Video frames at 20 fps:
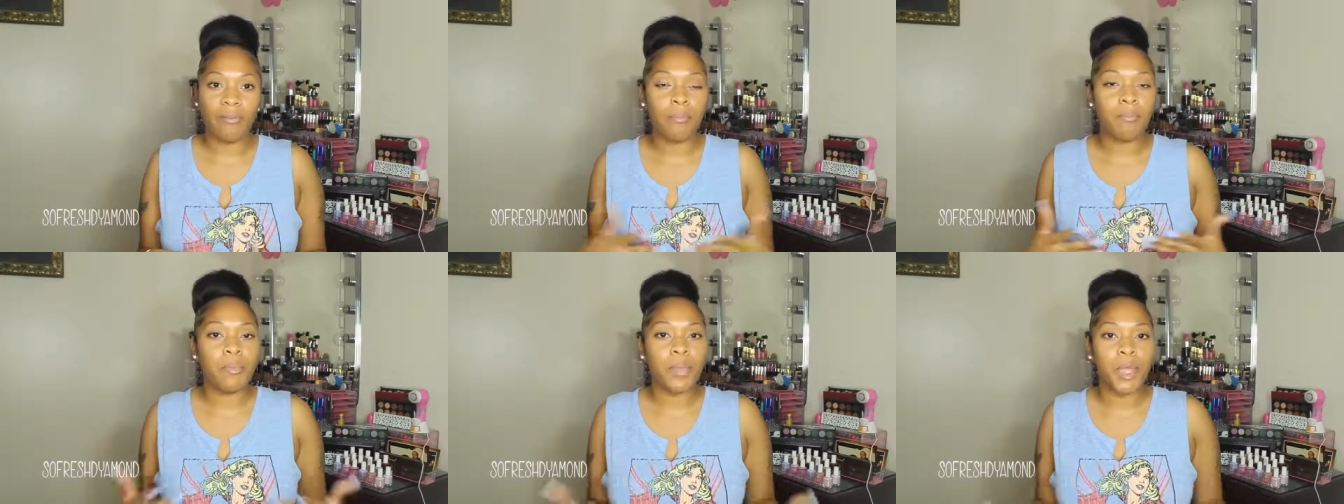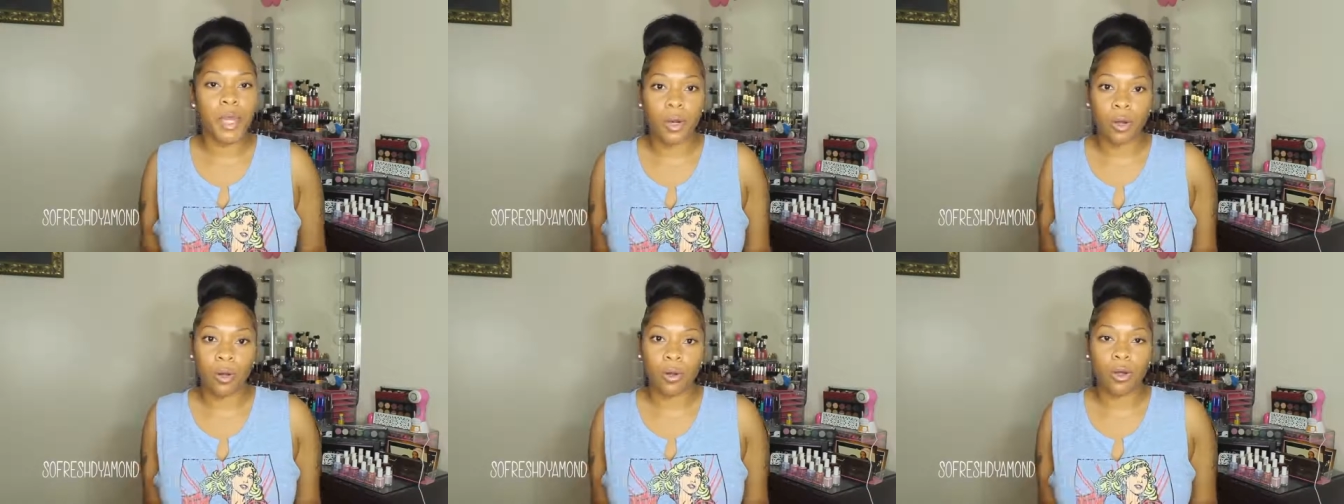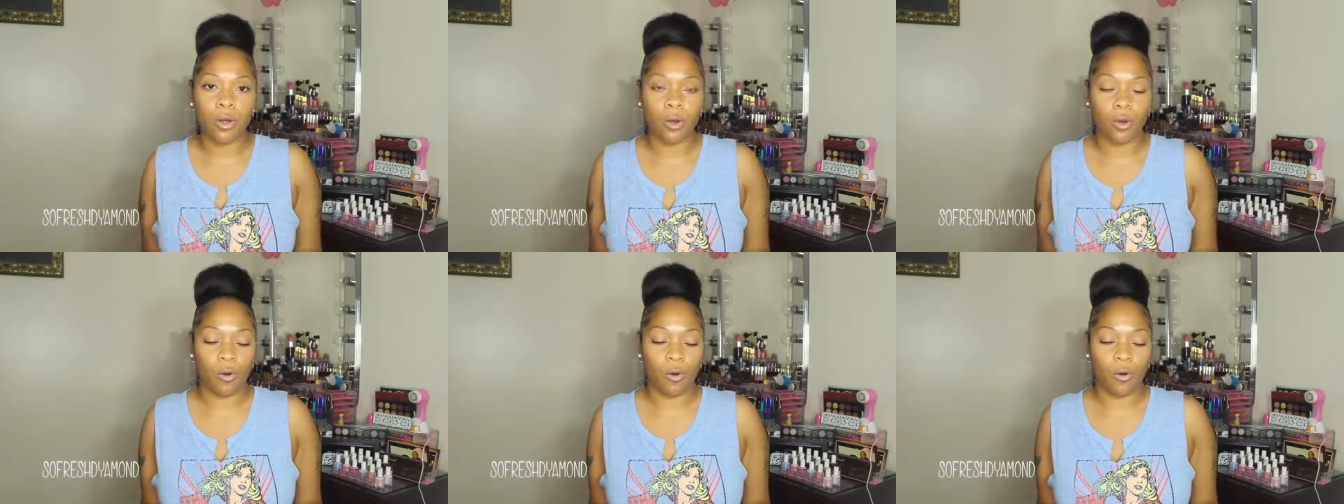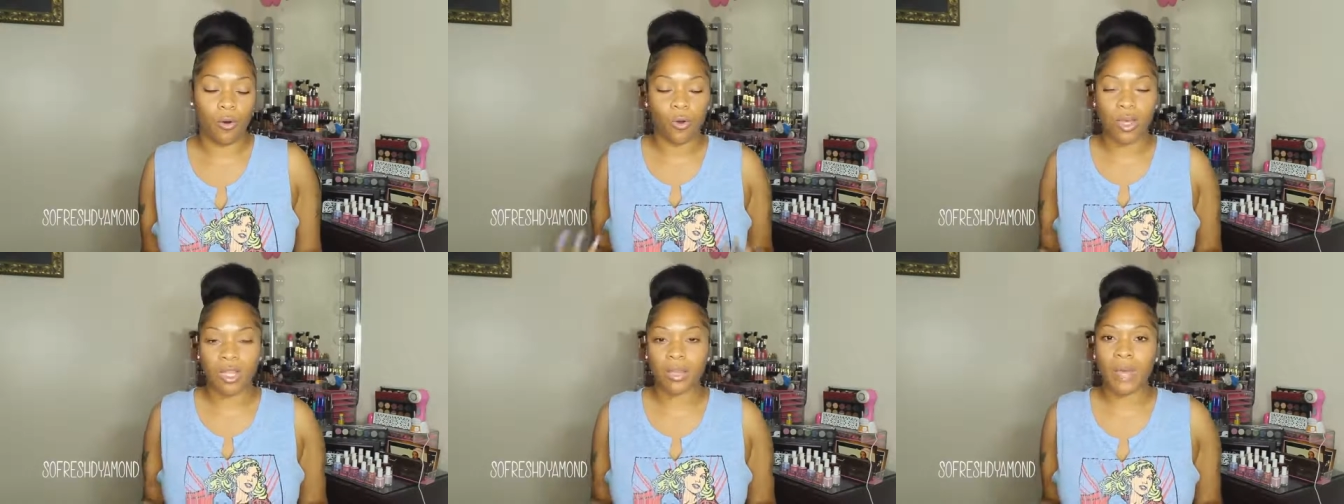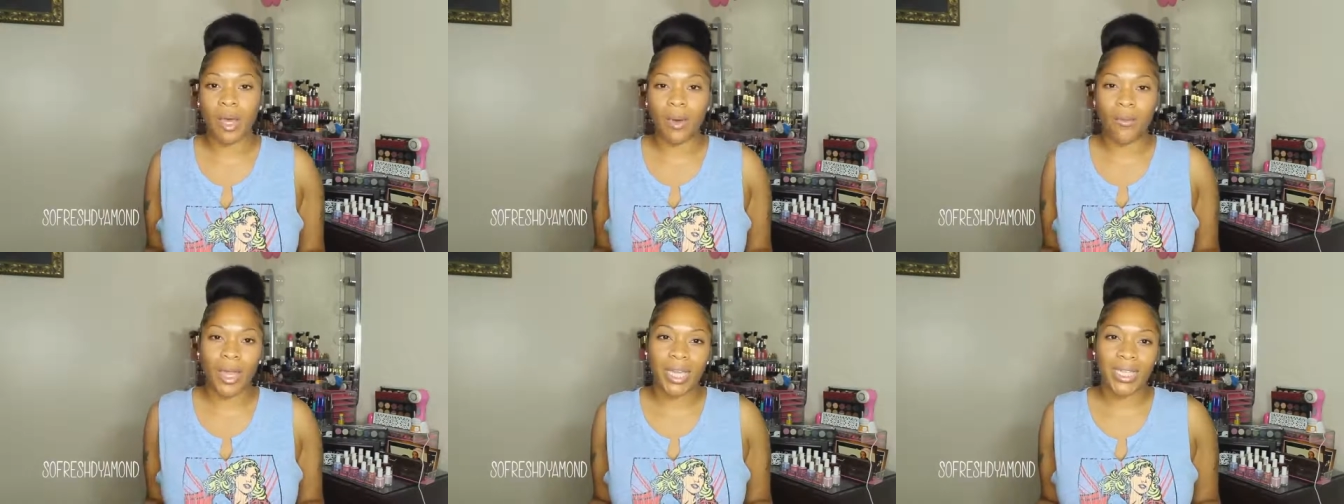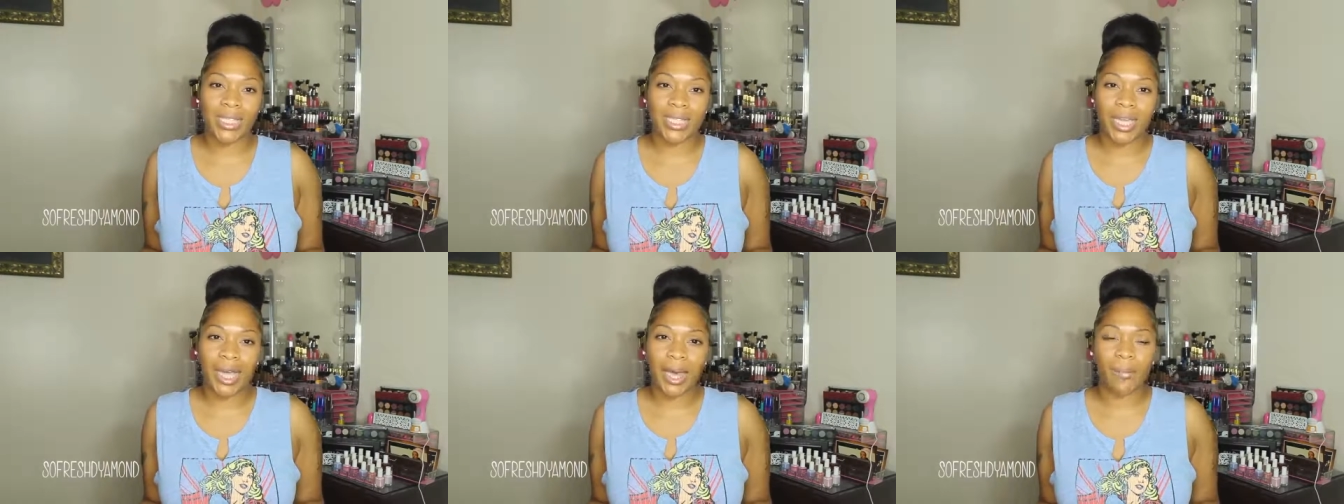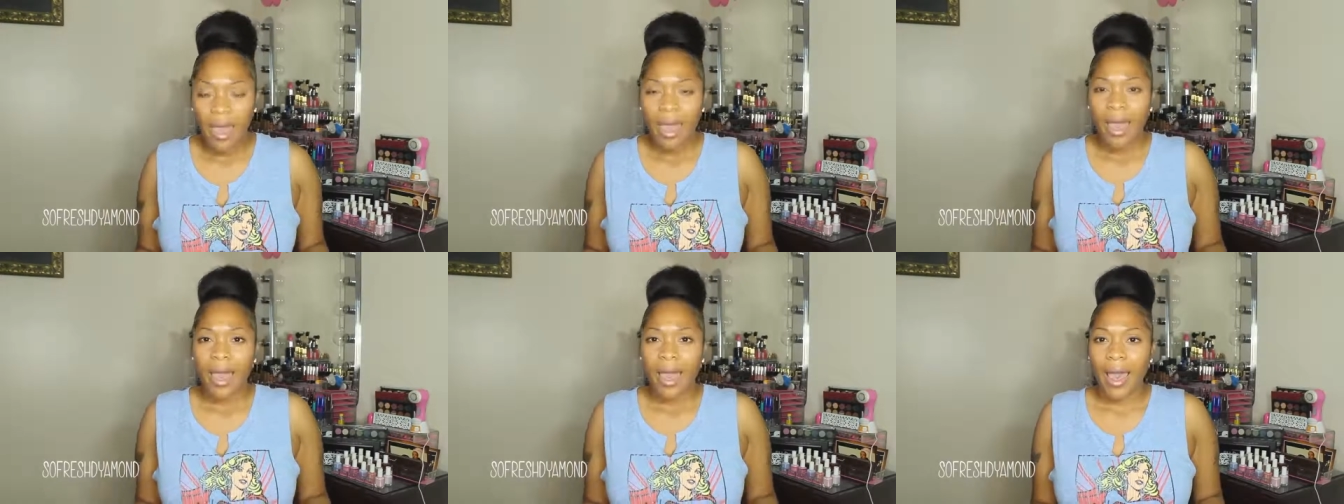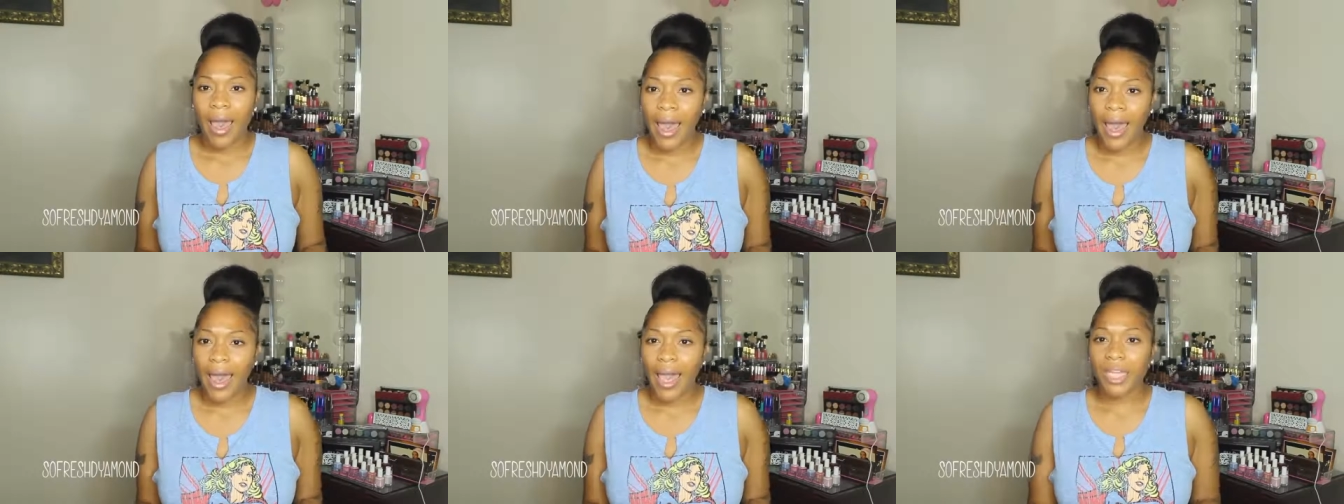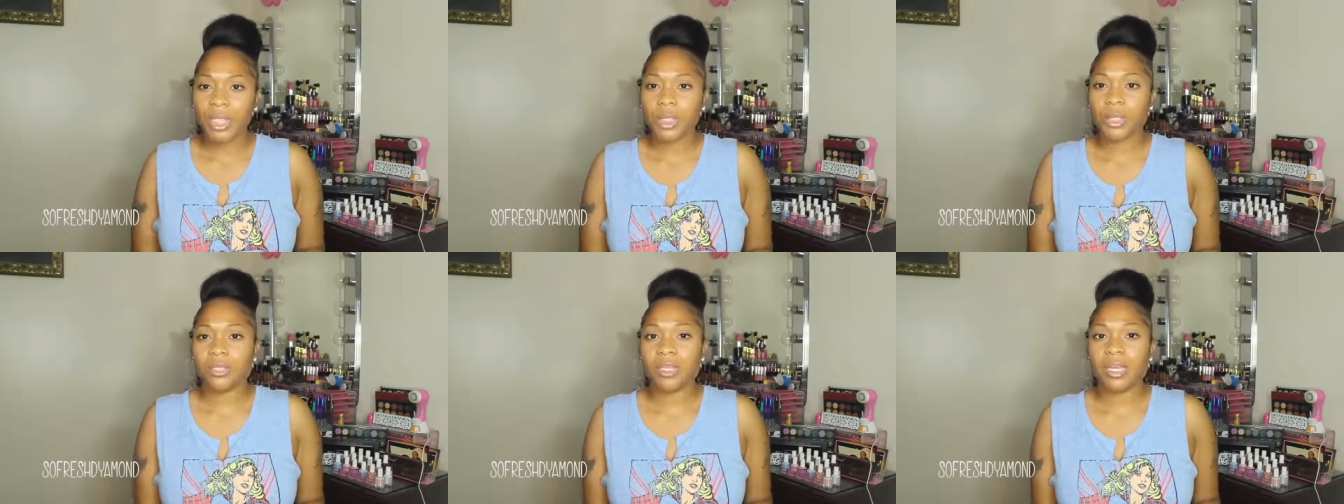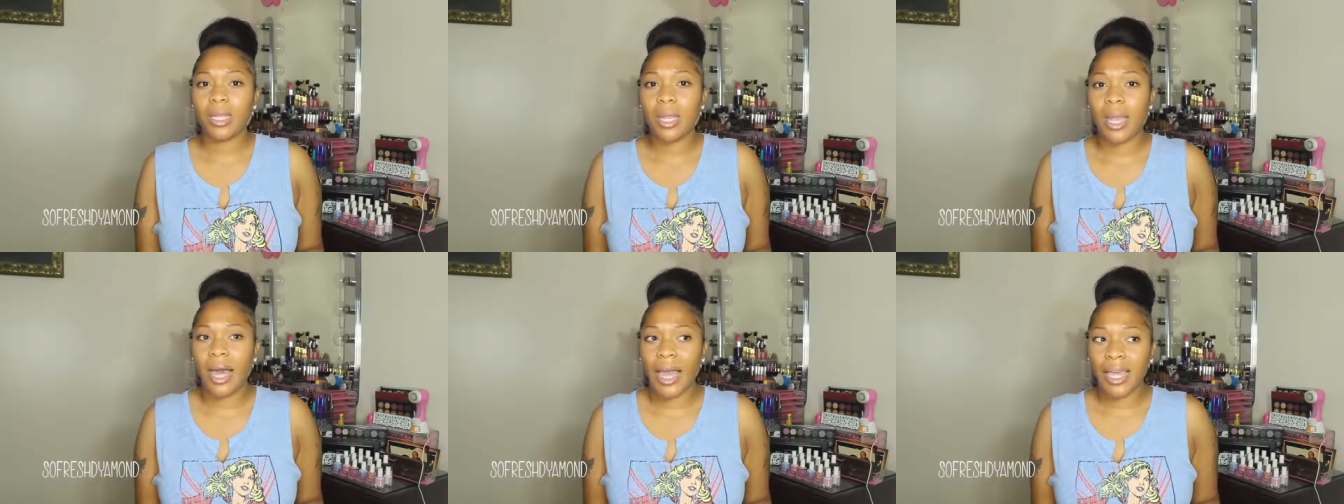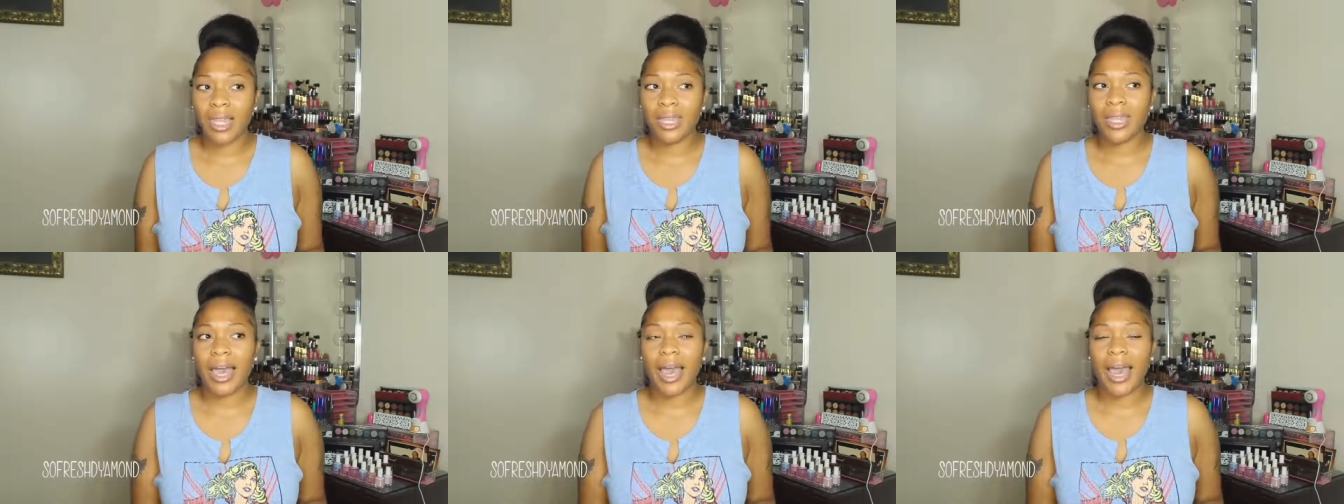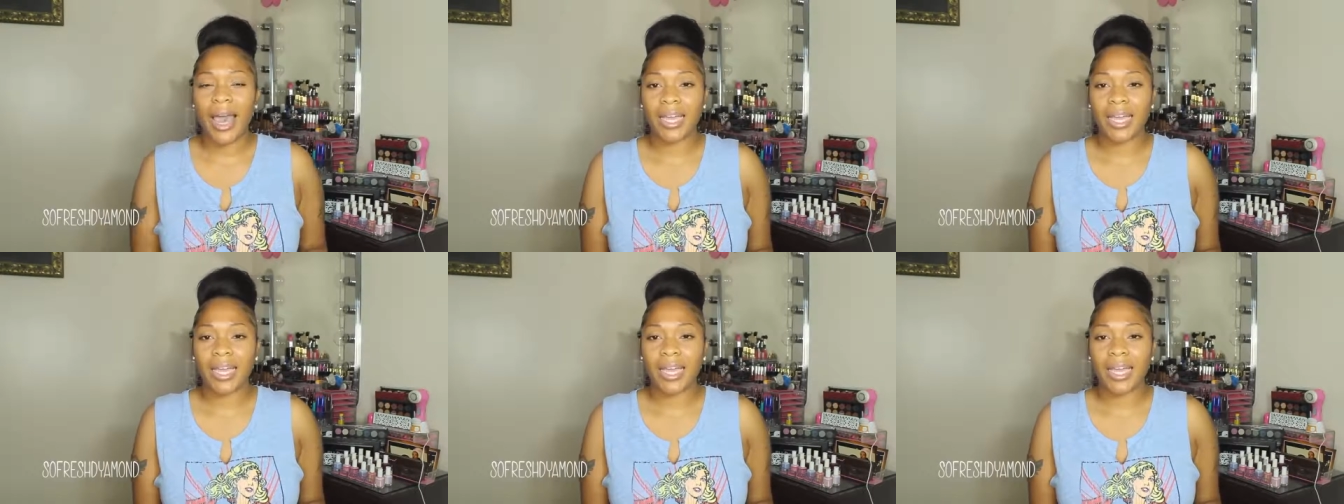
miracle with my waistline. I actually like the